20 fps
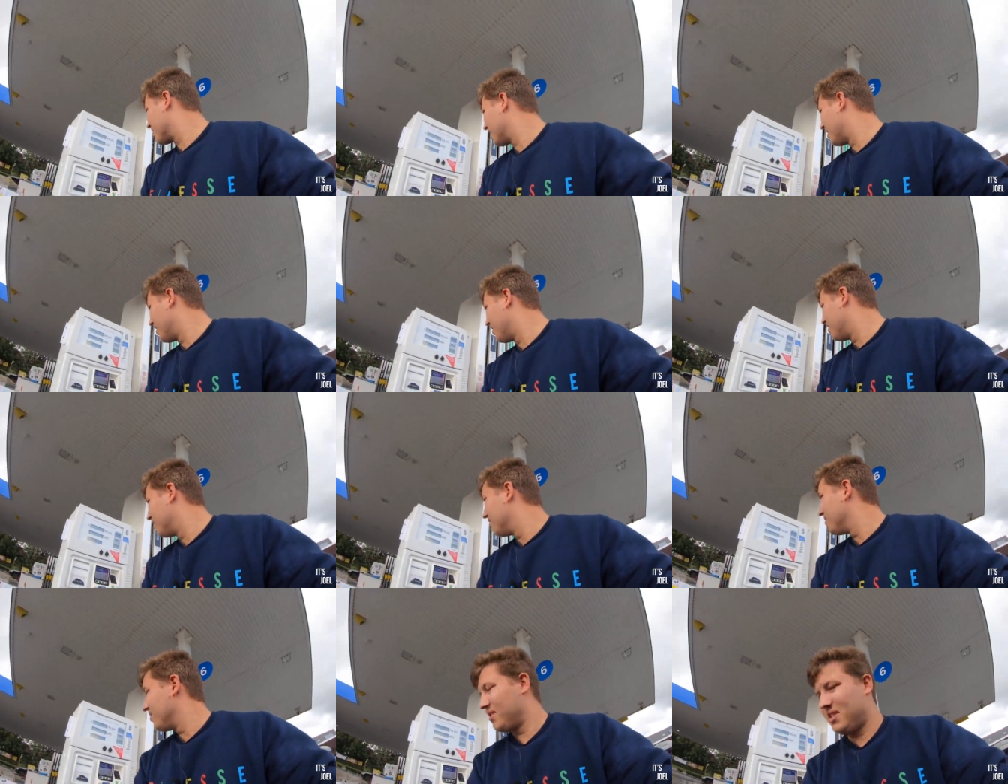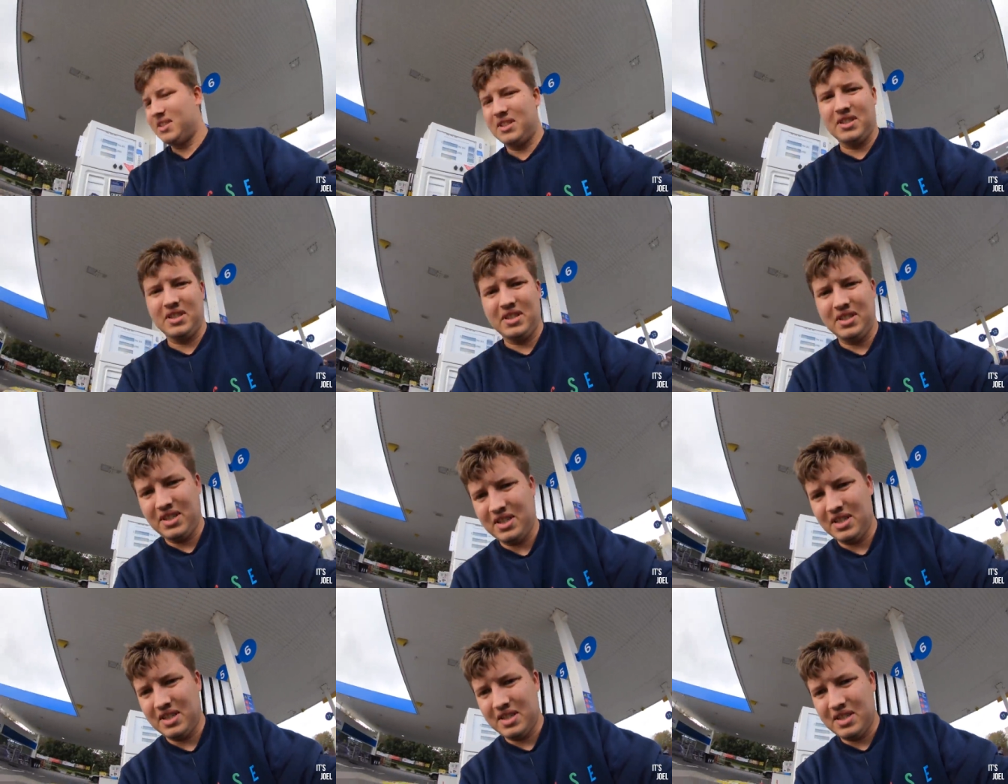So
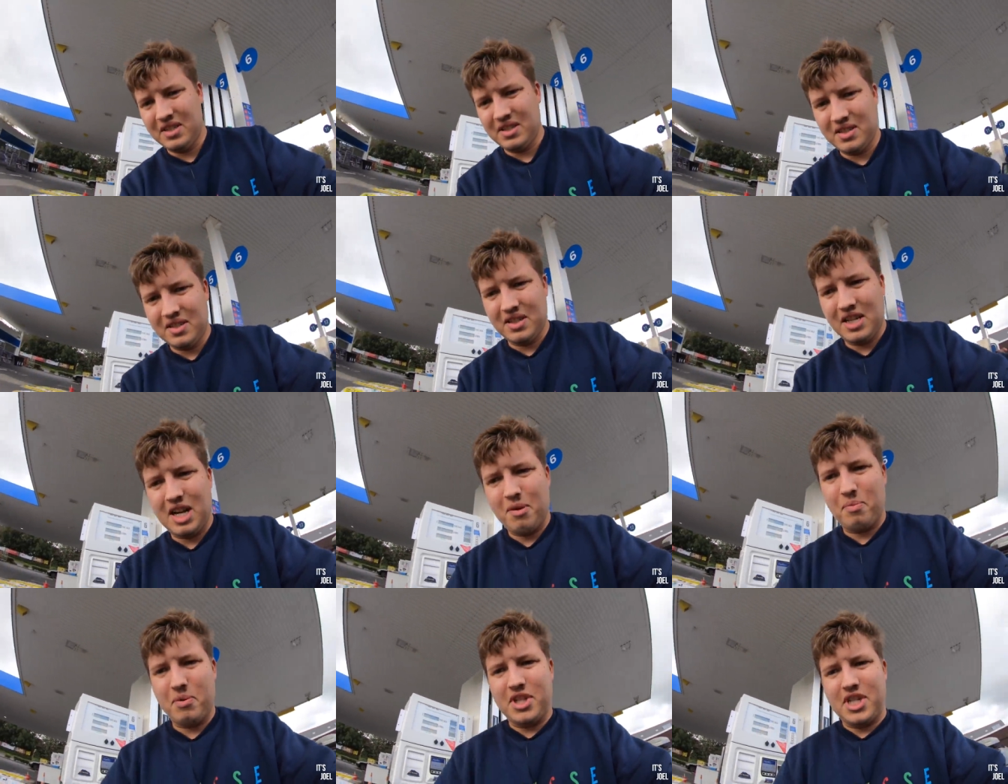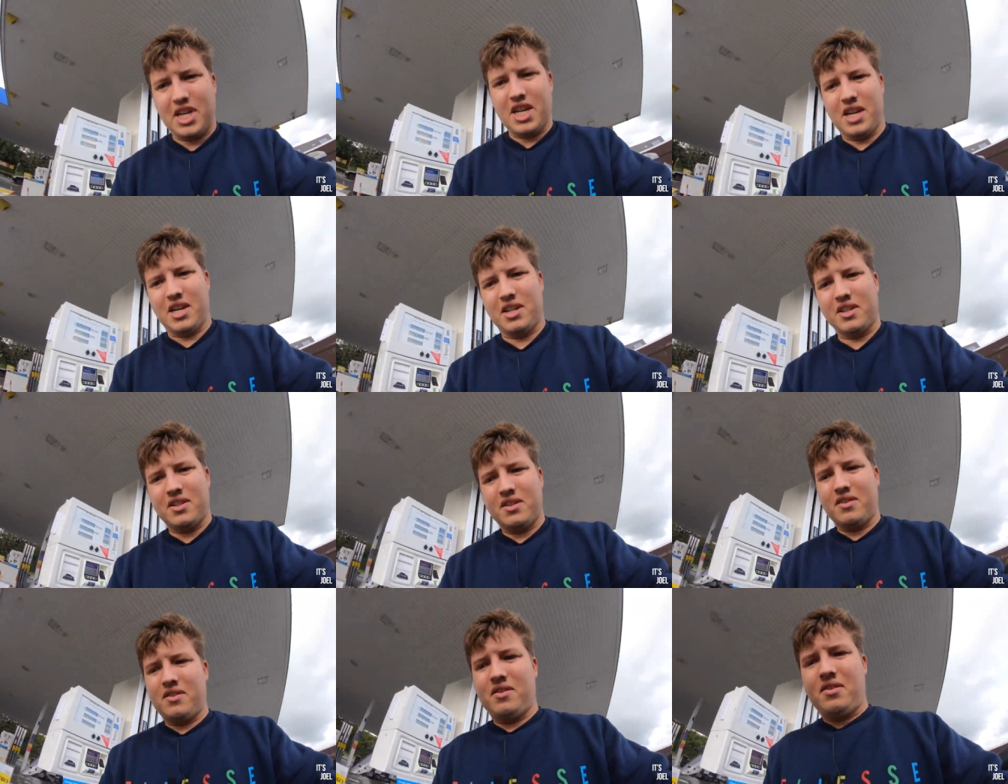happy
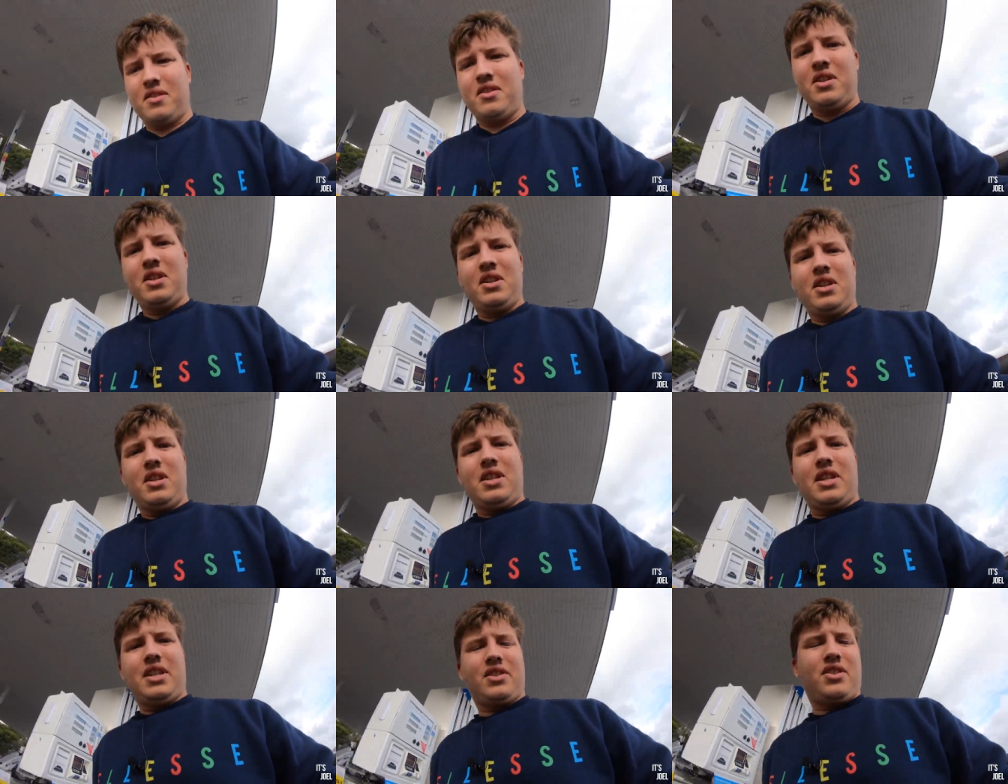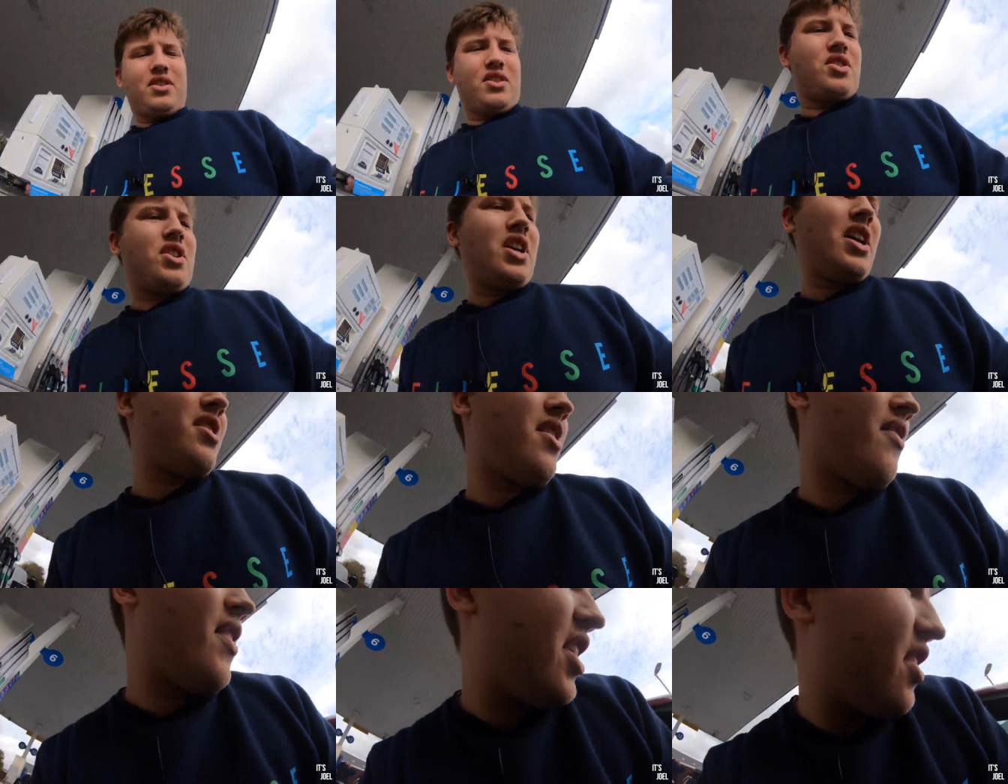days. Let's just
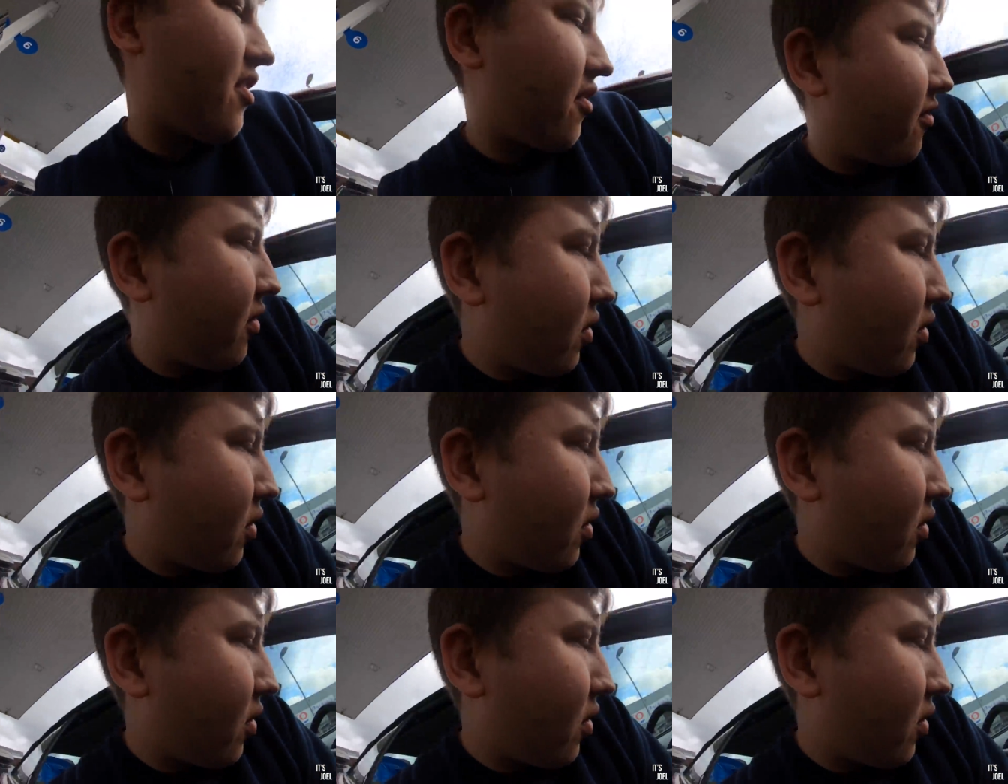check that that's